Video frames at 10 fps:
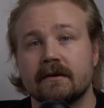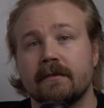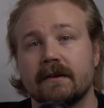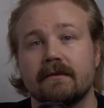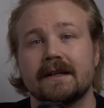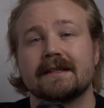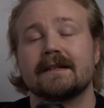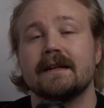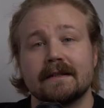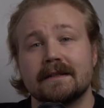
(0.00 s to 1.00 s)
but
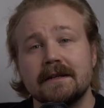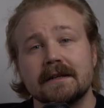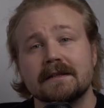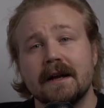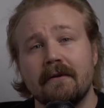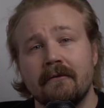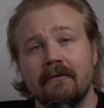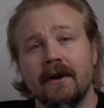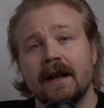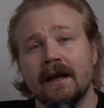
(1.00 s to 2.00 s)
this is just a
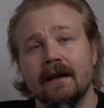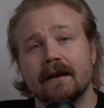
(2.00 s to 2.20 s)
really